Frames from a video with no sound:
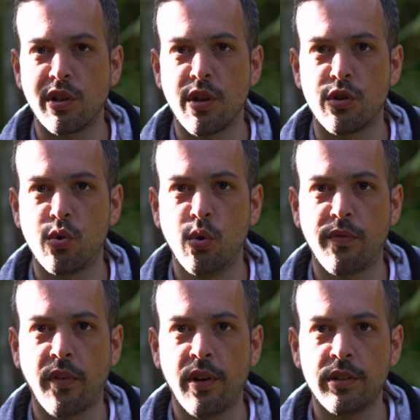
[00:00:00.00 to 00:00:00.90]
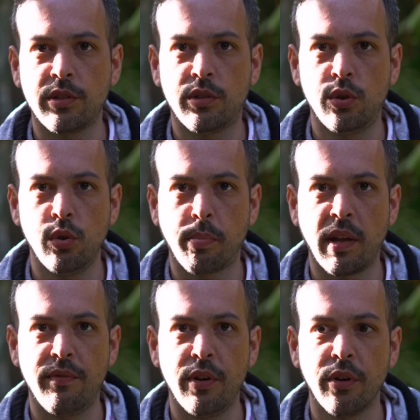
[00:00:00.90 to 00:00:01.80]
another tool for us to play
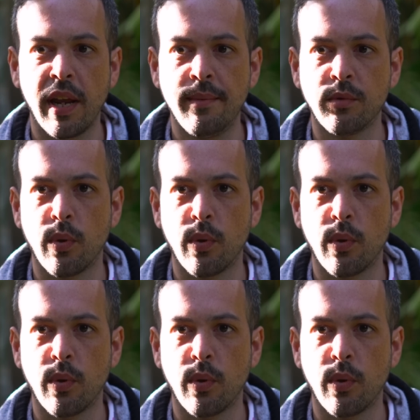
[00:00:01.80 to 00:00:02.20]
video games,